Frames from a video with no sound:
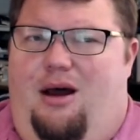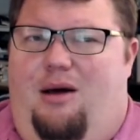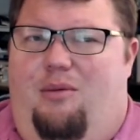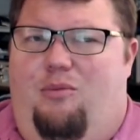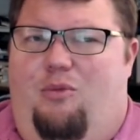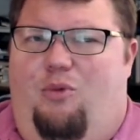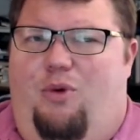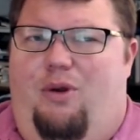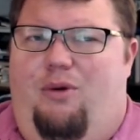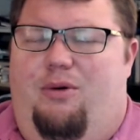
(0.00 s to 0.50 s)

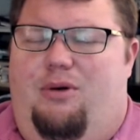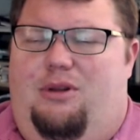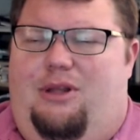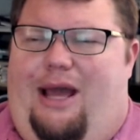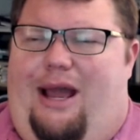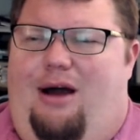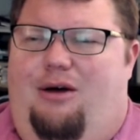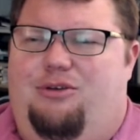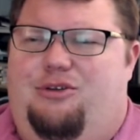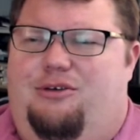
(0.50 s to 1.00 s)
we were
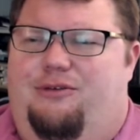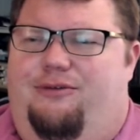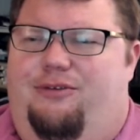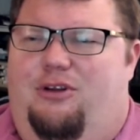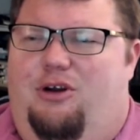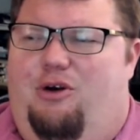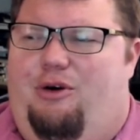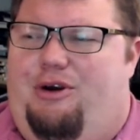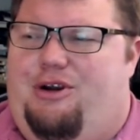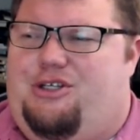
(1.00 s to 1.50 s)
allowed to
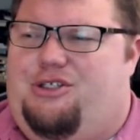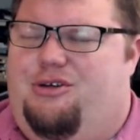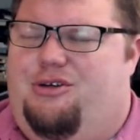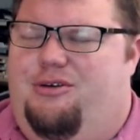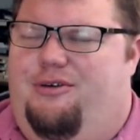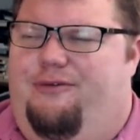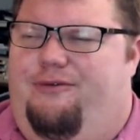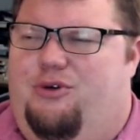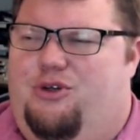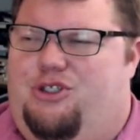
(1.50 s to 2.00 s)
flourish
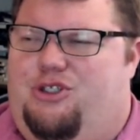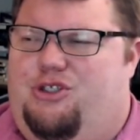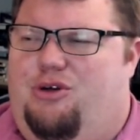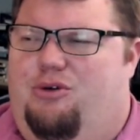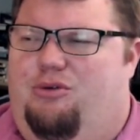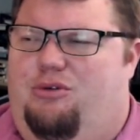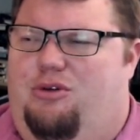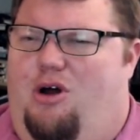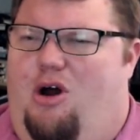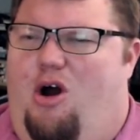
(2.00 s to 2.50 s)
for
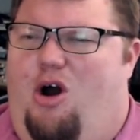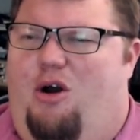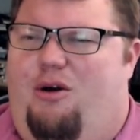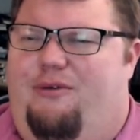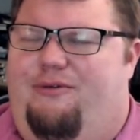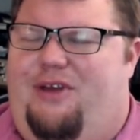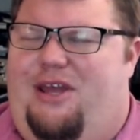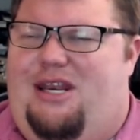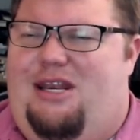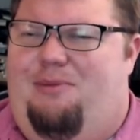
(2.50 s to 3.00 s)
so long
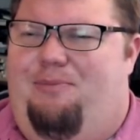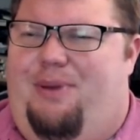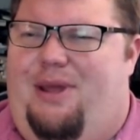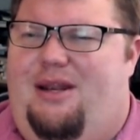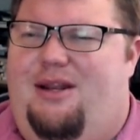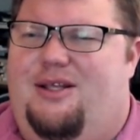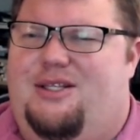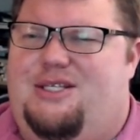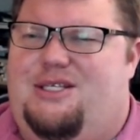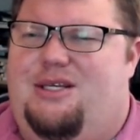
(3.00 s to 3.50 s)
of
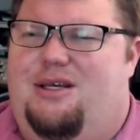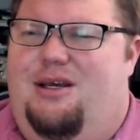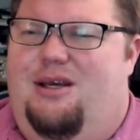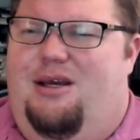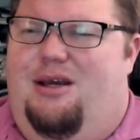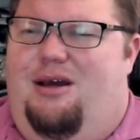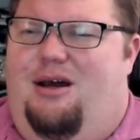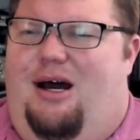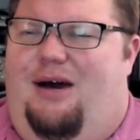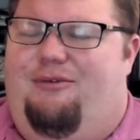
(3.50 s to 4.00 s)
independence
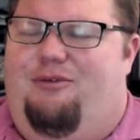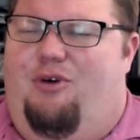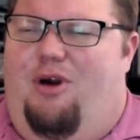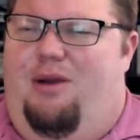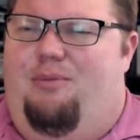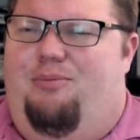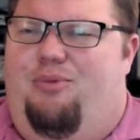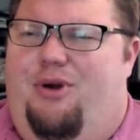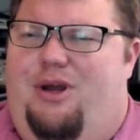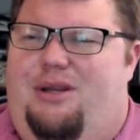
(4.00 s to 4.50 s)
of
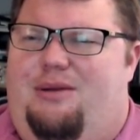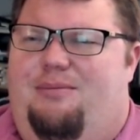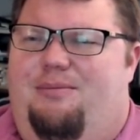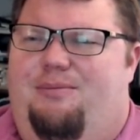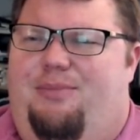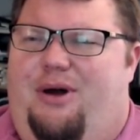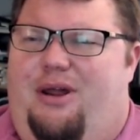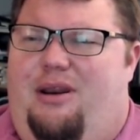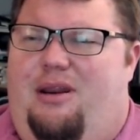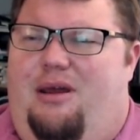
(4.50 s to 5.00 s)
Great Britain,
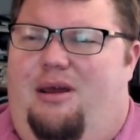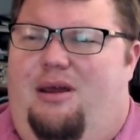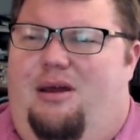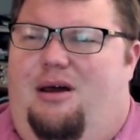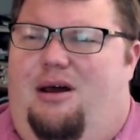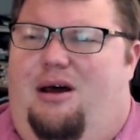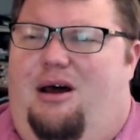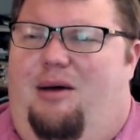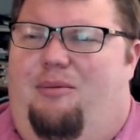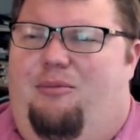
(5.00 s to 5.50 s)
but
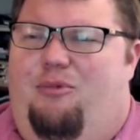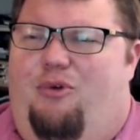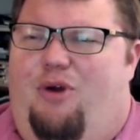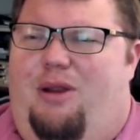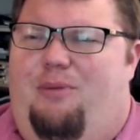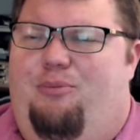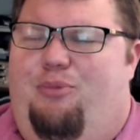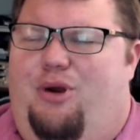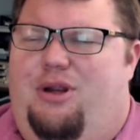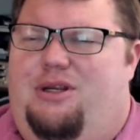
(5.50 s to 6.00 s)

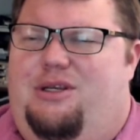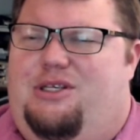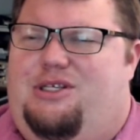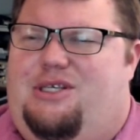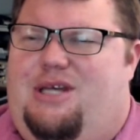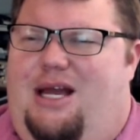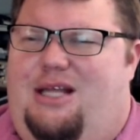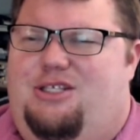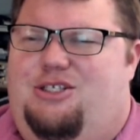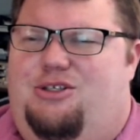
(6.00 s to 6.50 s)
Great Britain
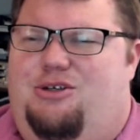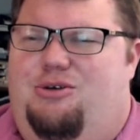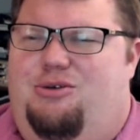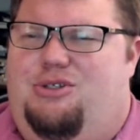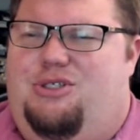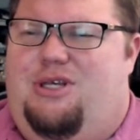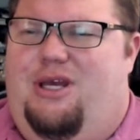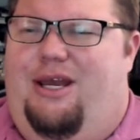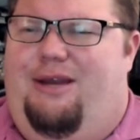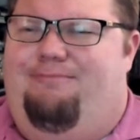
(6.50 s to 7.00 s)
decides to
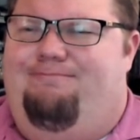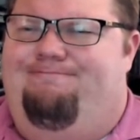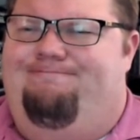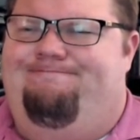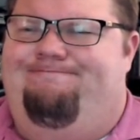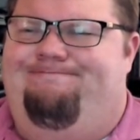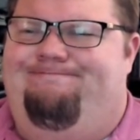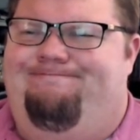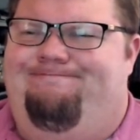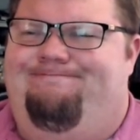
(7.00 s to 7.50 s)
say,
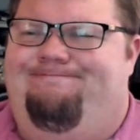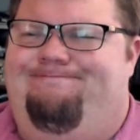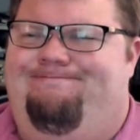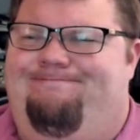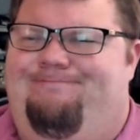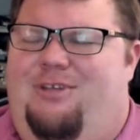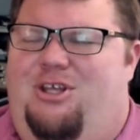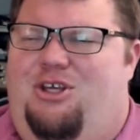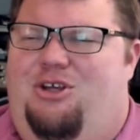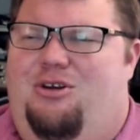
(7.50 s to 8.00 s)

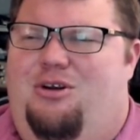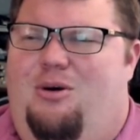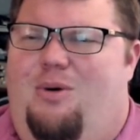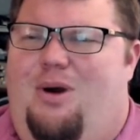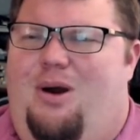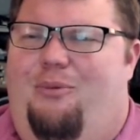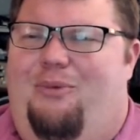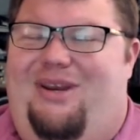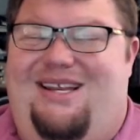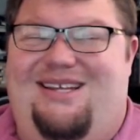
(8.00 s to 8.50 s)
you know
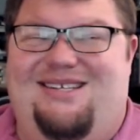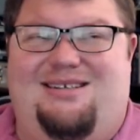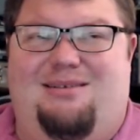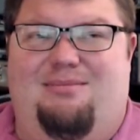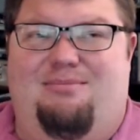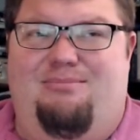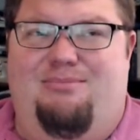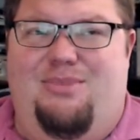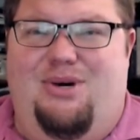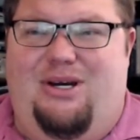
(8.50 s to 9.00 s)
what, we need
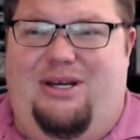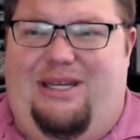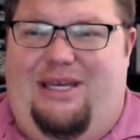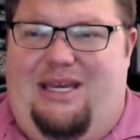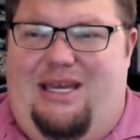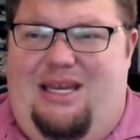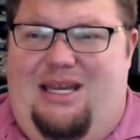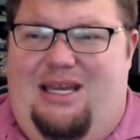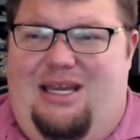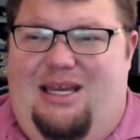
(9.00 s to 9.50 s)
some
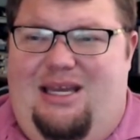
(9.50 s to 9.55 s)
money,